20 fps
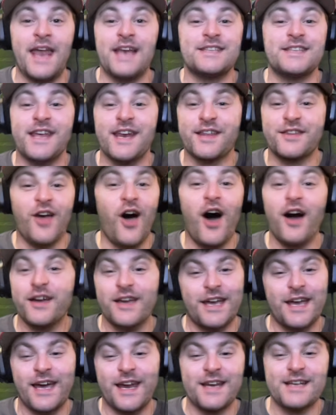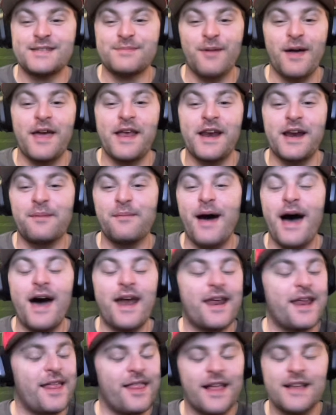And instead of talking and explaining
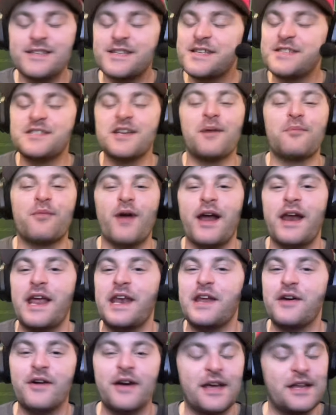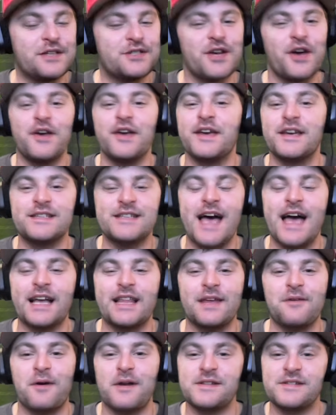about it, let's just jump right into it and show you
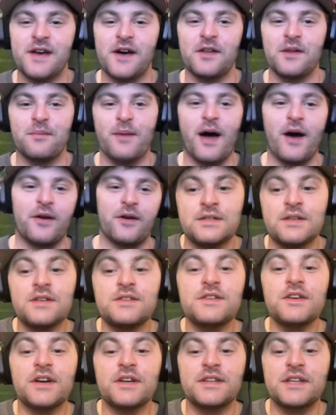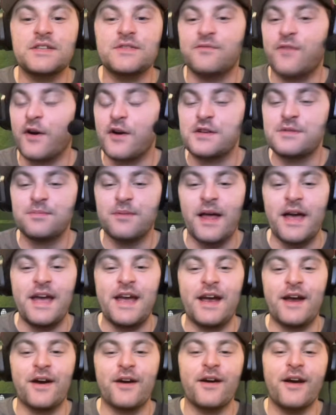exactly what it's all about here. So let's look at this first play
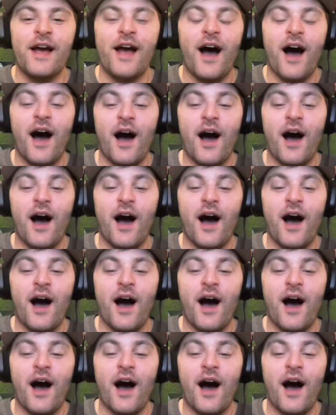here.